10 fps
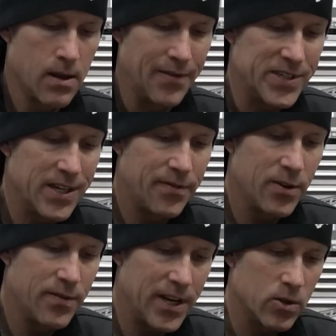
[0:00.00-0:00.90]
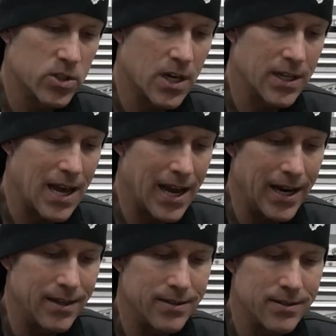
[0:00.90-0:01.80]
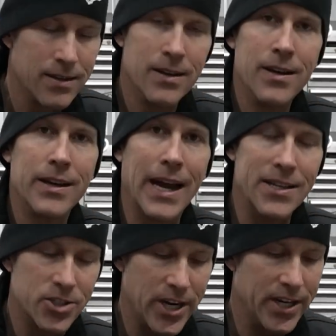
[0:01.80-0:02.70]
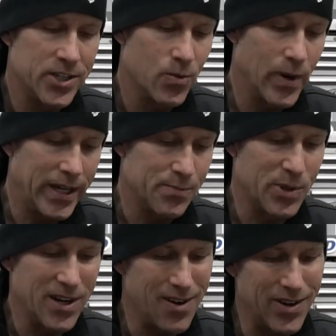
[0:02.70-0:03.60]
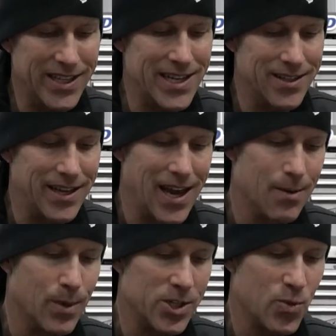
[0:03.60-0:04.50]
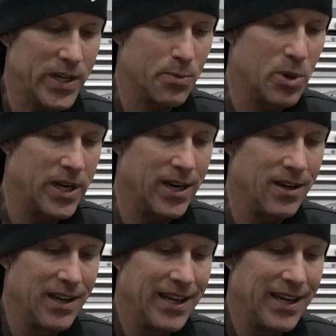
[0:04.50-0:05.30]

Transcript: I've seen a few videos online. Guys are changing weights, but they're not really telling you how much weight to put in.